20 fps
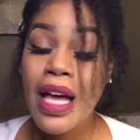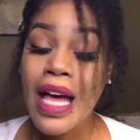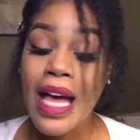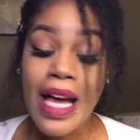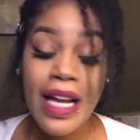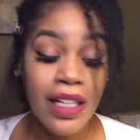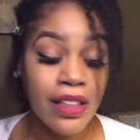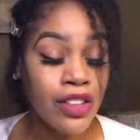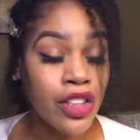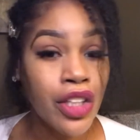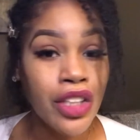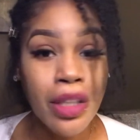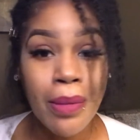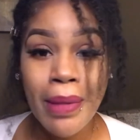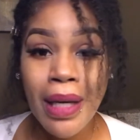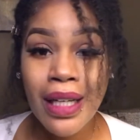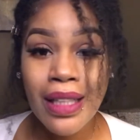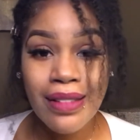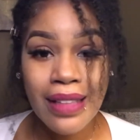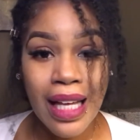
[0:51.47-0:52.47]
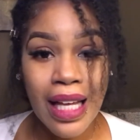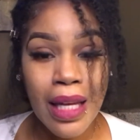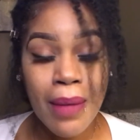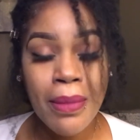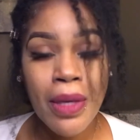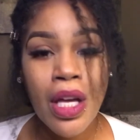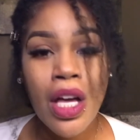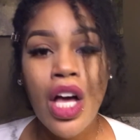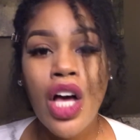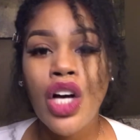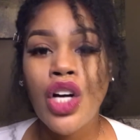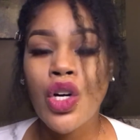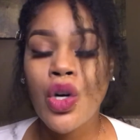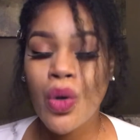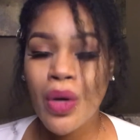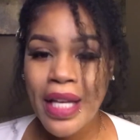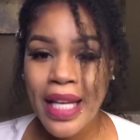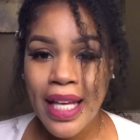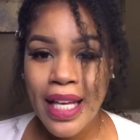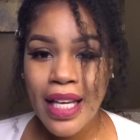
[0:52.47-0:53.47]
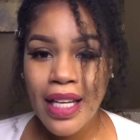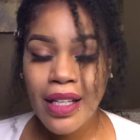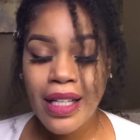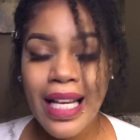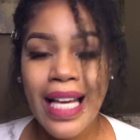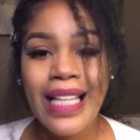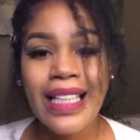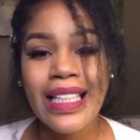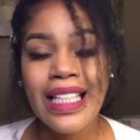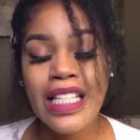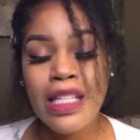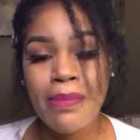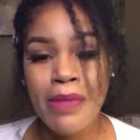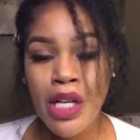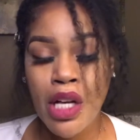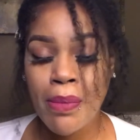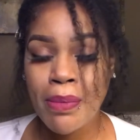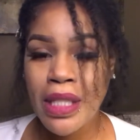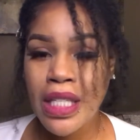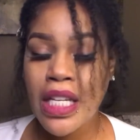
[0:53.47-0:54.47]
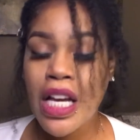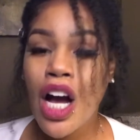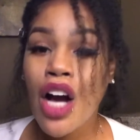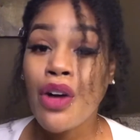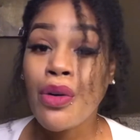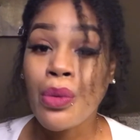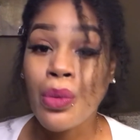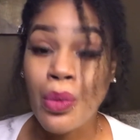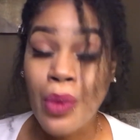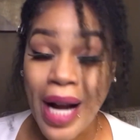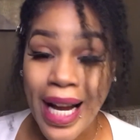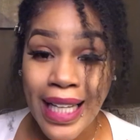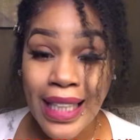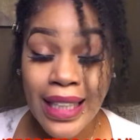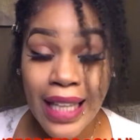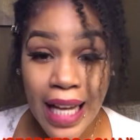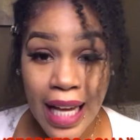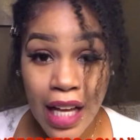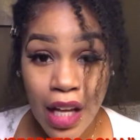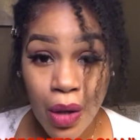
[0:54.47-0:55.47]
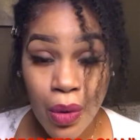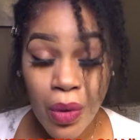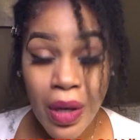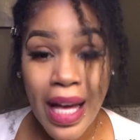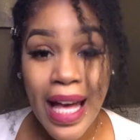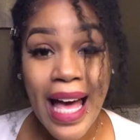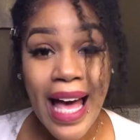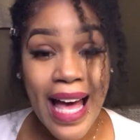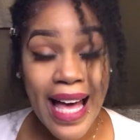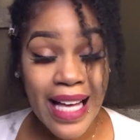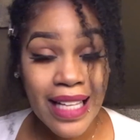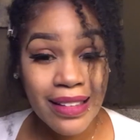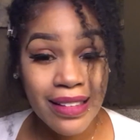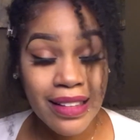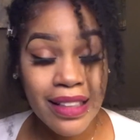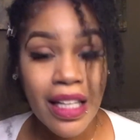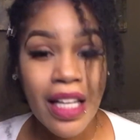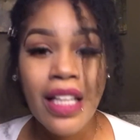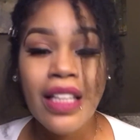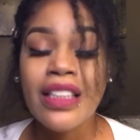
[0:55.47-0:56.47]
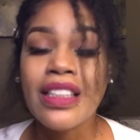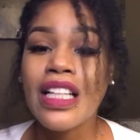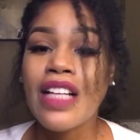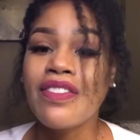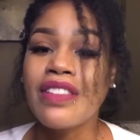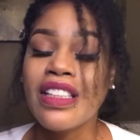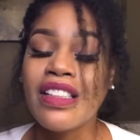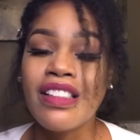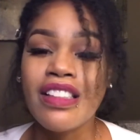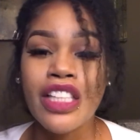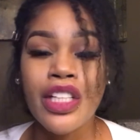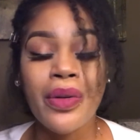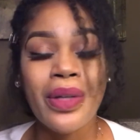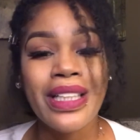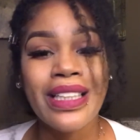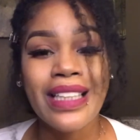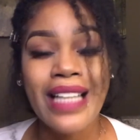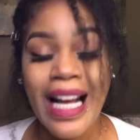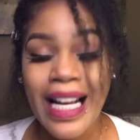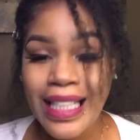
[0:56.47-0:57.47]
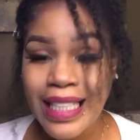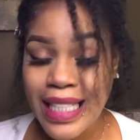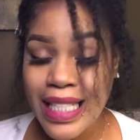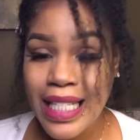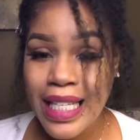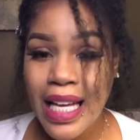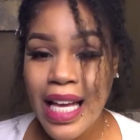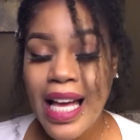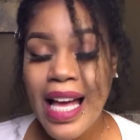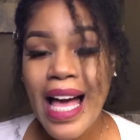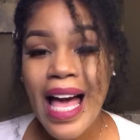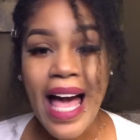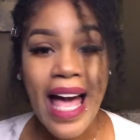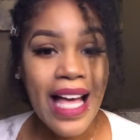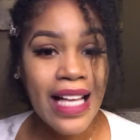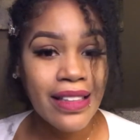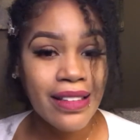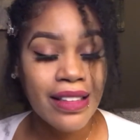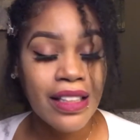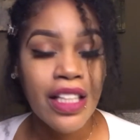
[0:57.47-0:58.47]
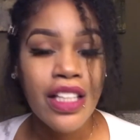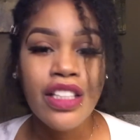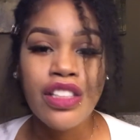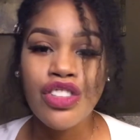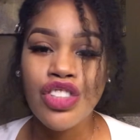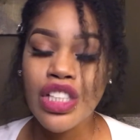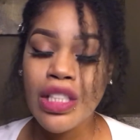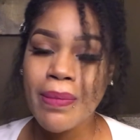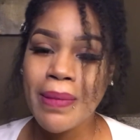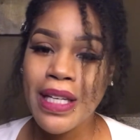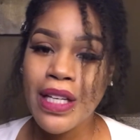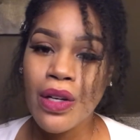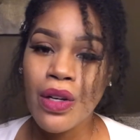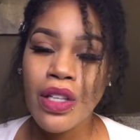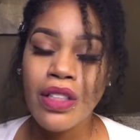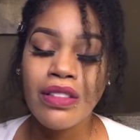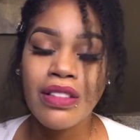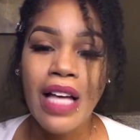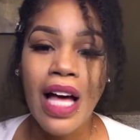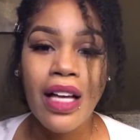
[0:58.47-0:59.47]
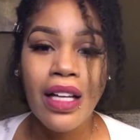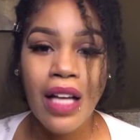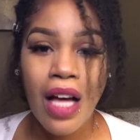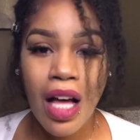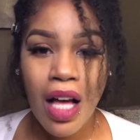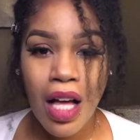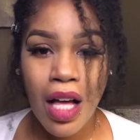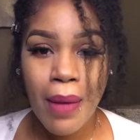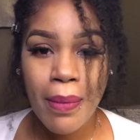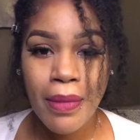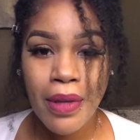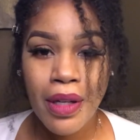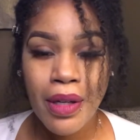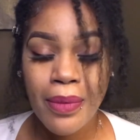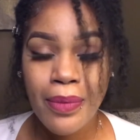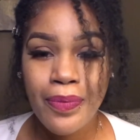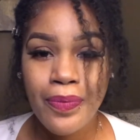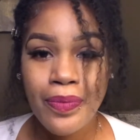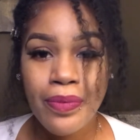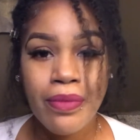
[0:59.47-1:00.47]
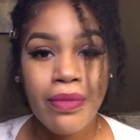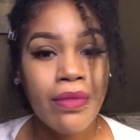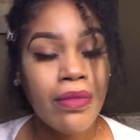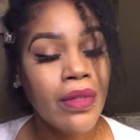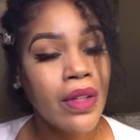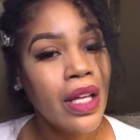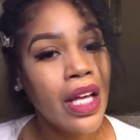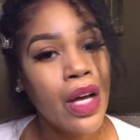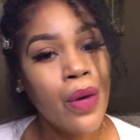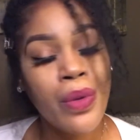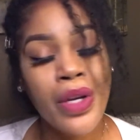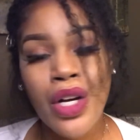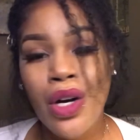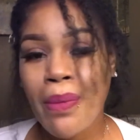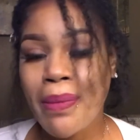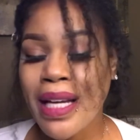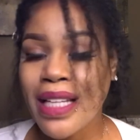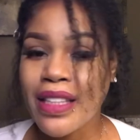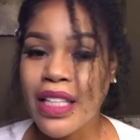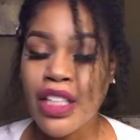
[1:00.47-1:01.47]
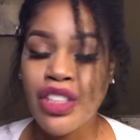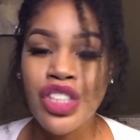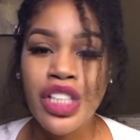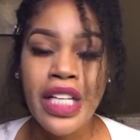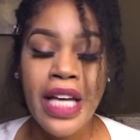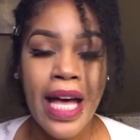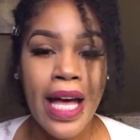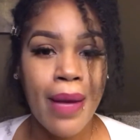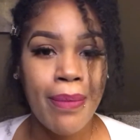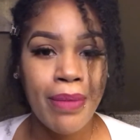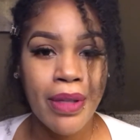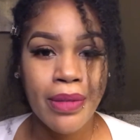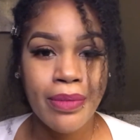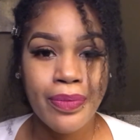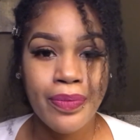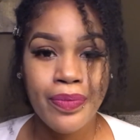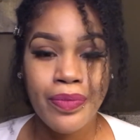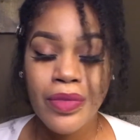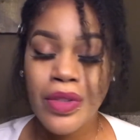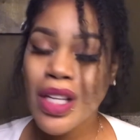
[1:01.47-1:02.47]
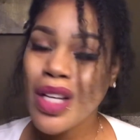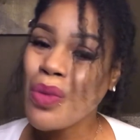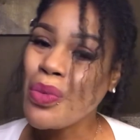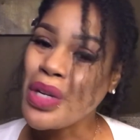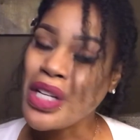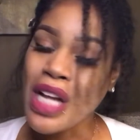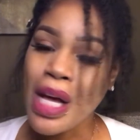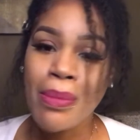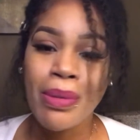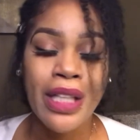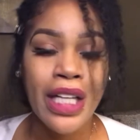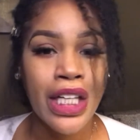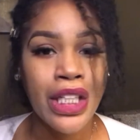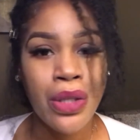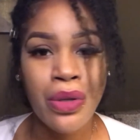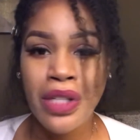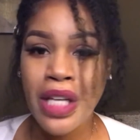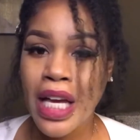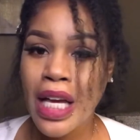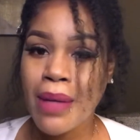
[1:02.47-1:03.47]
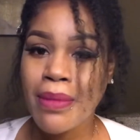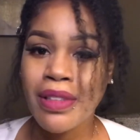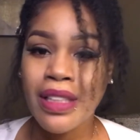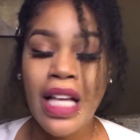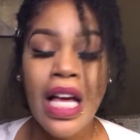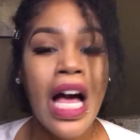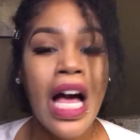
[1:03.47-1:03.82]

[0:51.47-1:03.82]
at a certain amount of time, go ahead and email me right now at lovelysecret90 at gmail.com and we gonna make that shit happen. We not playing no games.